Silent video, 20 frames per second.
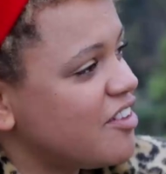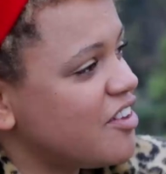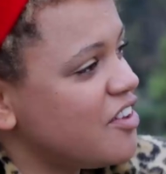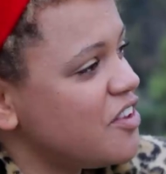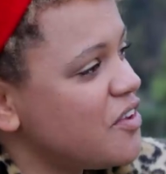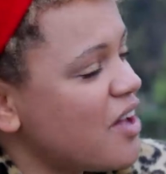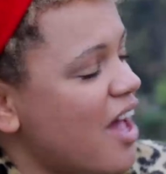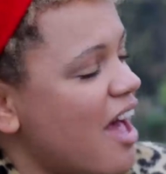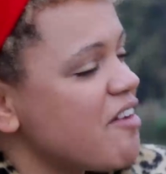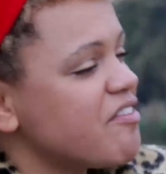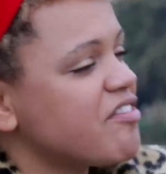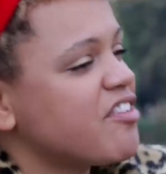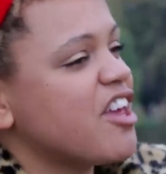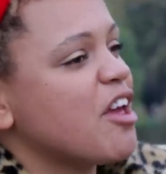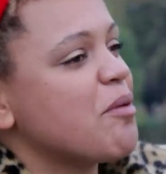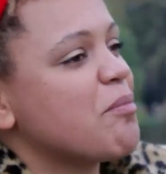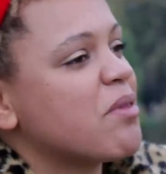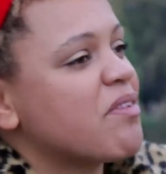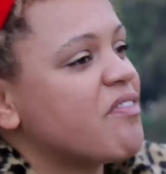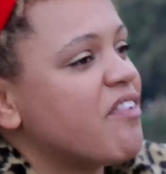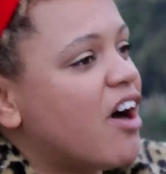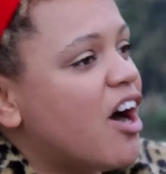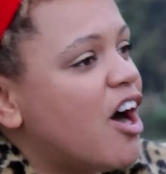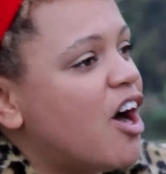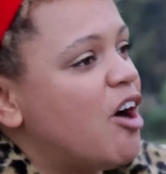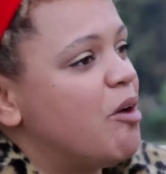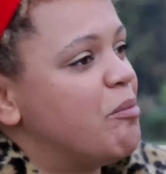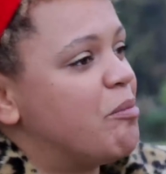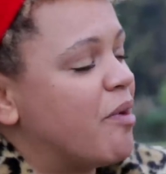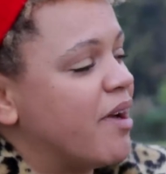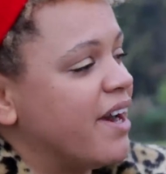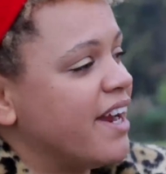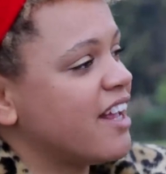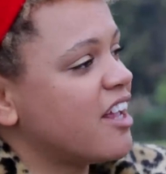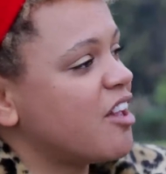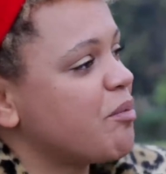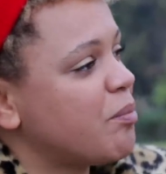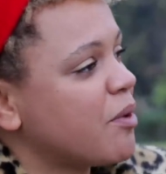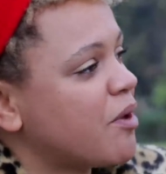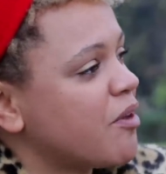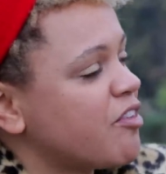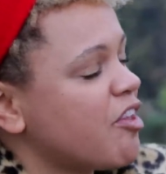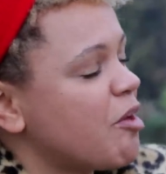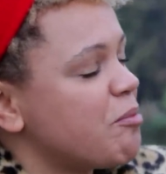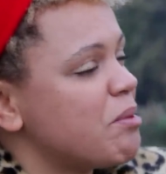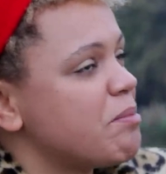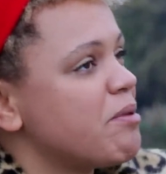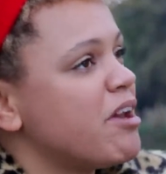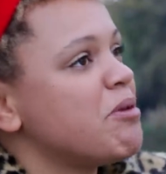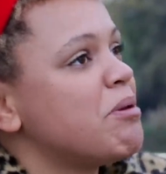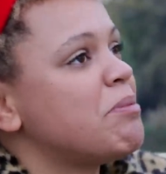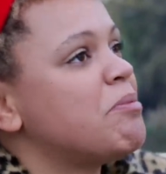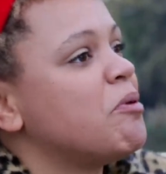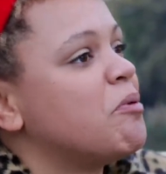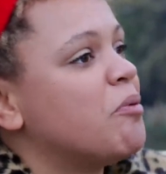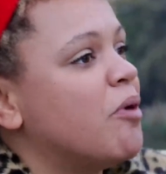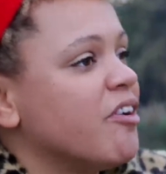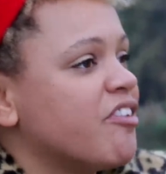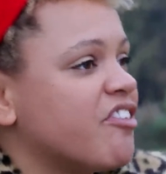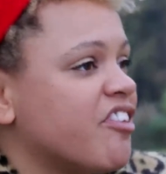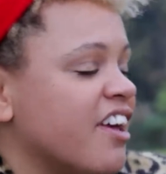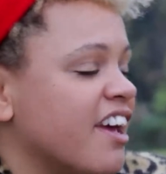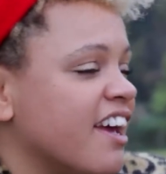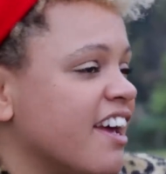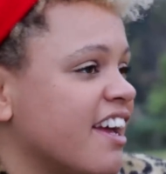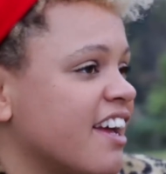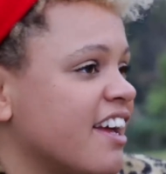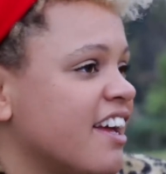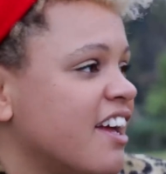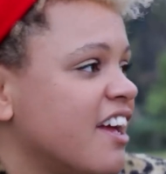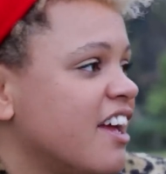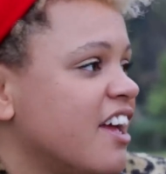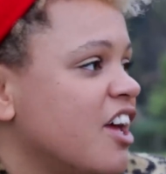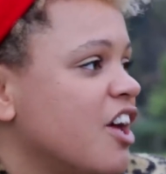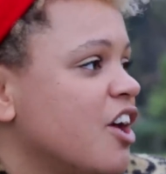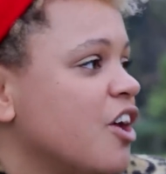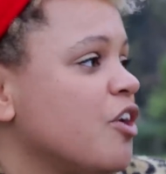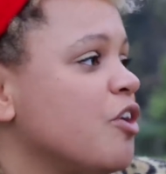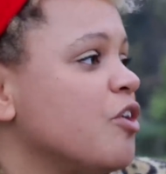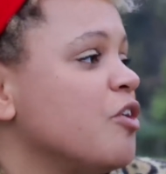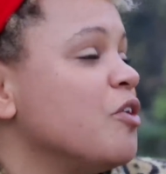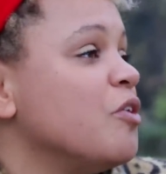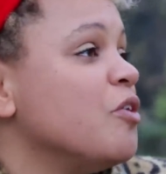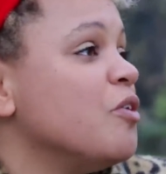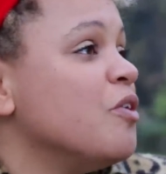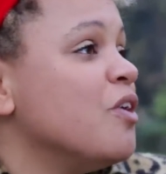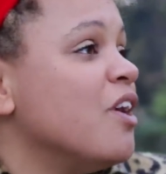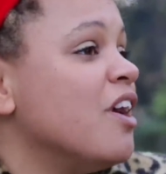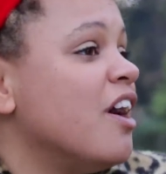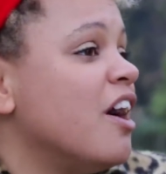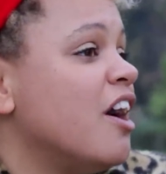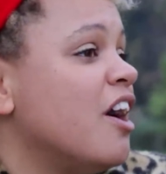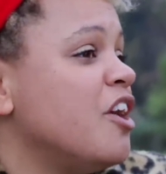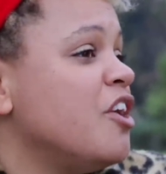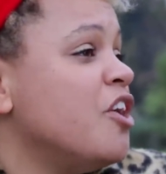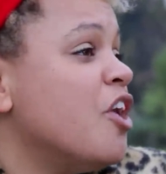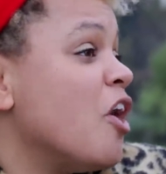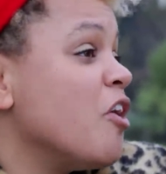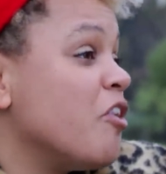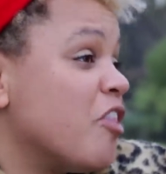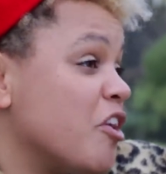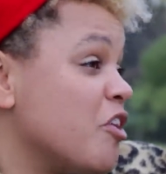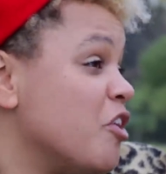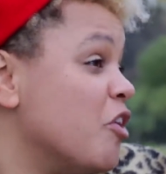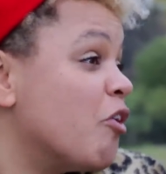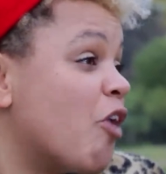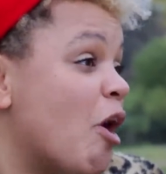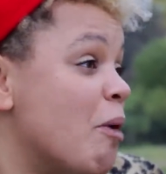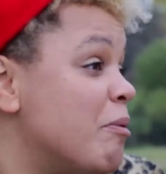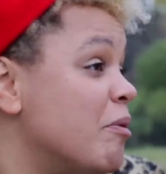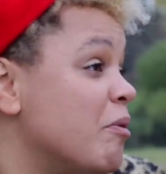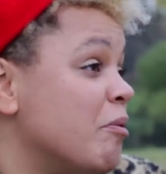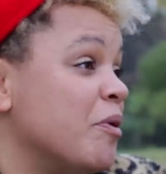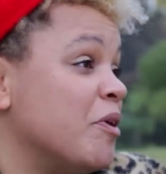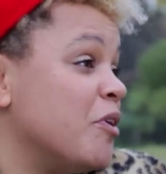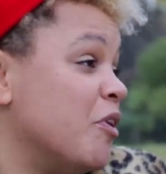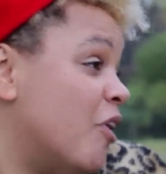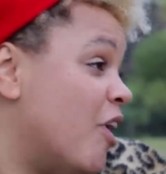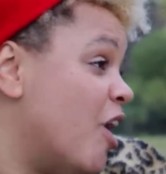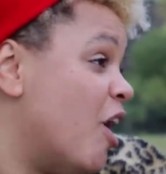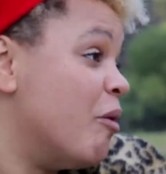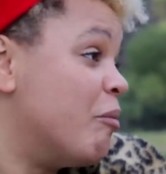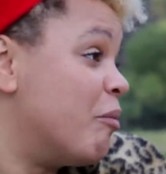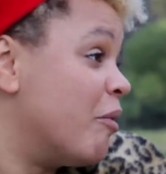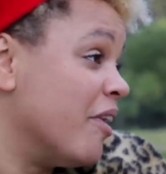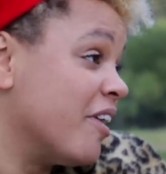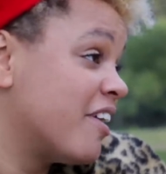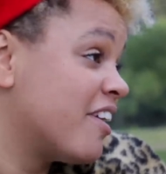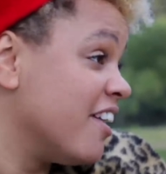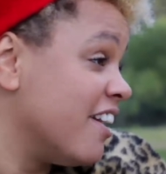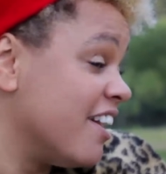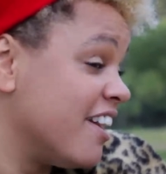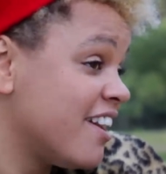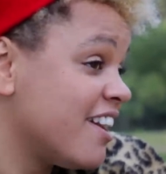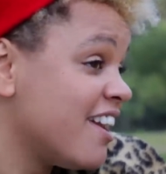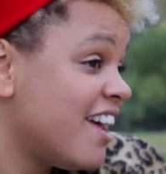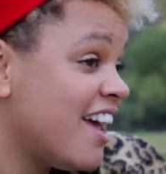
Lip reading: Do you have tips for heartbreak? Because there'll be many people watching who know that you're open when you're heartbroken.